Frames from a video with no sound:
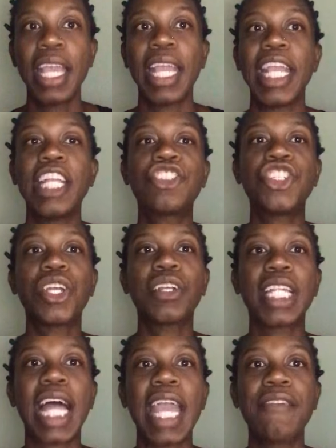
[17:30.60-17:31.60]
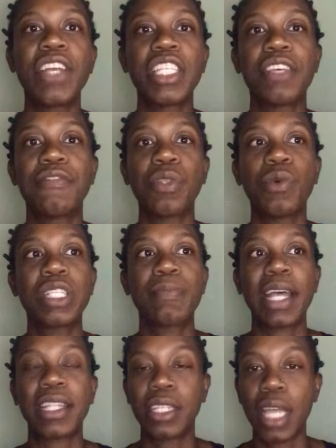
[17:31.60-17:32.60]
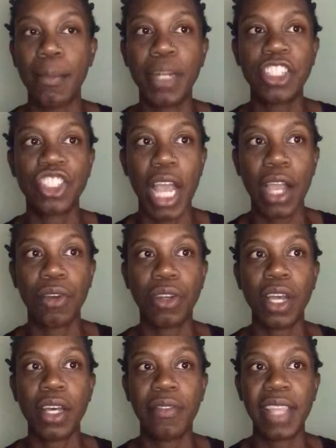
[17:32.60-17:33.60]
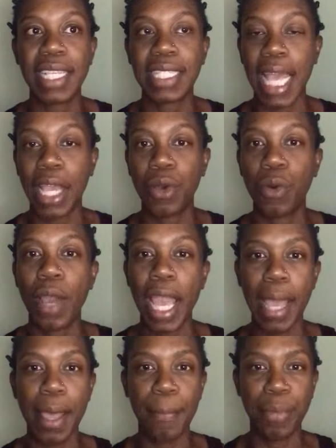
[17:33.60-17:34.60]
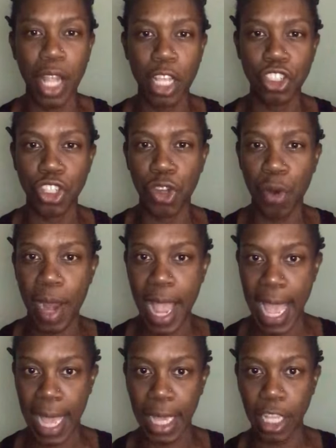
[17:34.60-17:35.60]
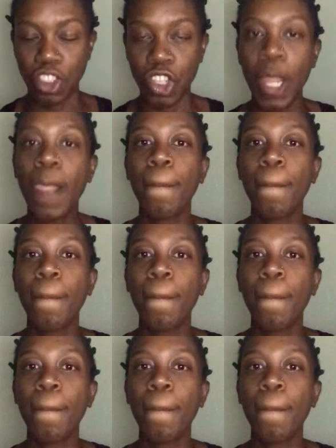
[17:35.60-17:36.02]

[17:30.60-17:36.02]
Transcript: Each year life is influenced by the dominant chakra of that cycle, plus your age.